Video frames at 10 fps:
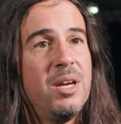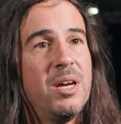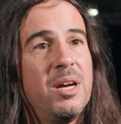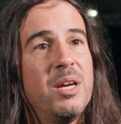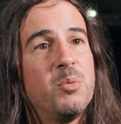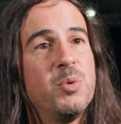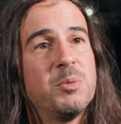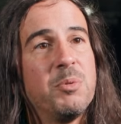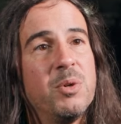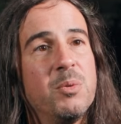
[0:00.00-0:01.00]
uh, at
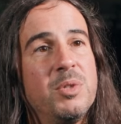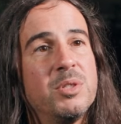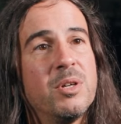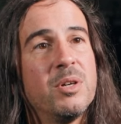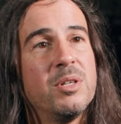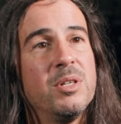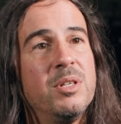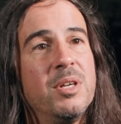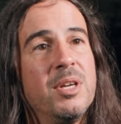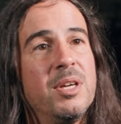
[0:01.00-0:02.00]
which point we started
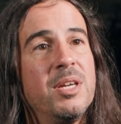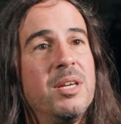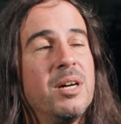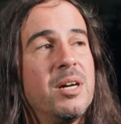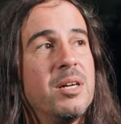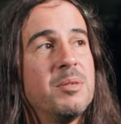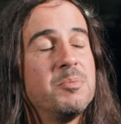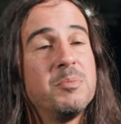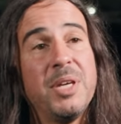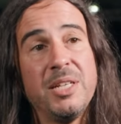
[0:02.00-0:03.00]
um,
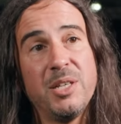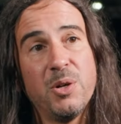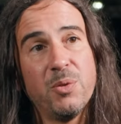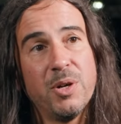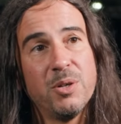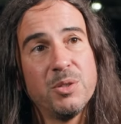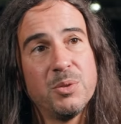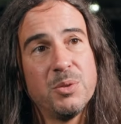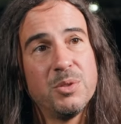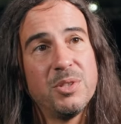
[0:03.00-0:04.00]
Pantera
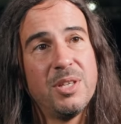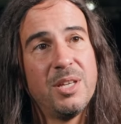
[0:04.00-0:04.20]
rehearsals